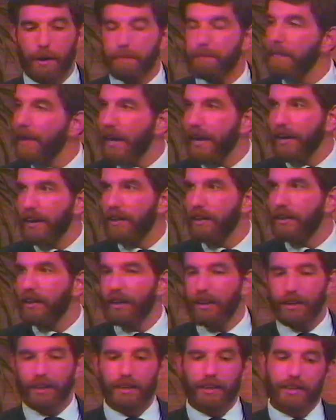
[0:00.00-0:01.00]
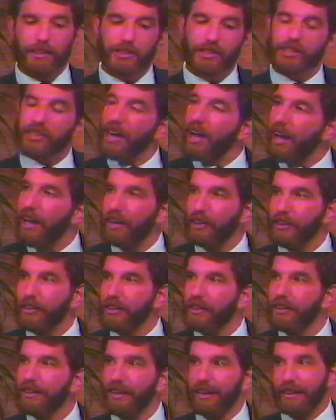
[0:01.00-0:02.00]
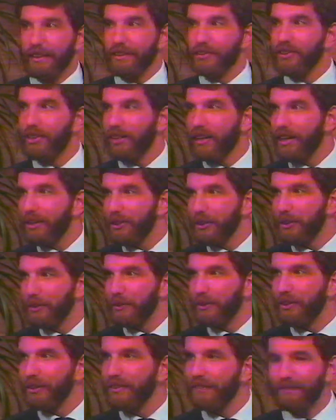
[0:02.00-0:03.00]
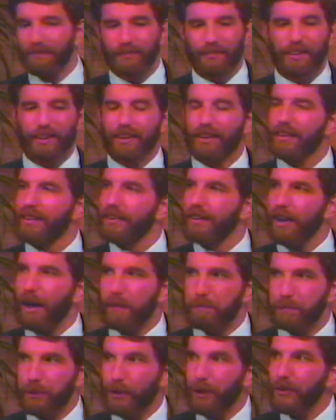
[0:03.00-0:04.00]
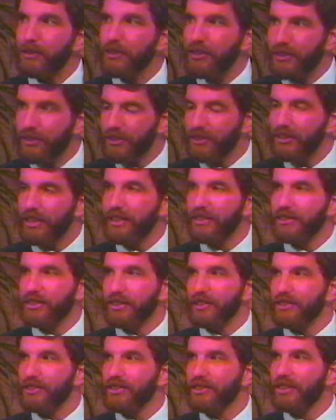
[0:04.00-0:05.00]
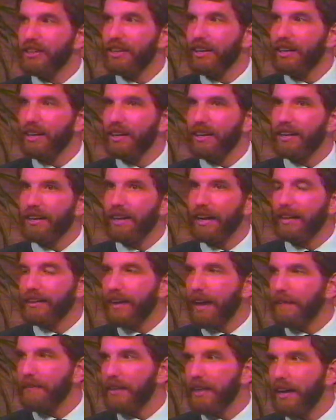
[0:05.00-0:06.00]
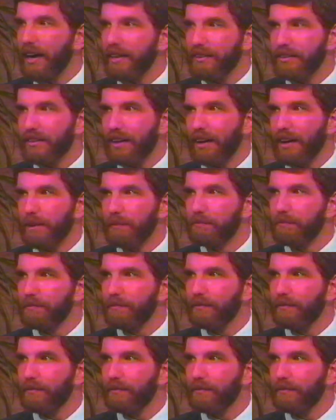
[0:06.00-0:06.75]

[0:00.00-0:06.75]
man, a scholar, an intellectual, approached Jesus and came at nighttime.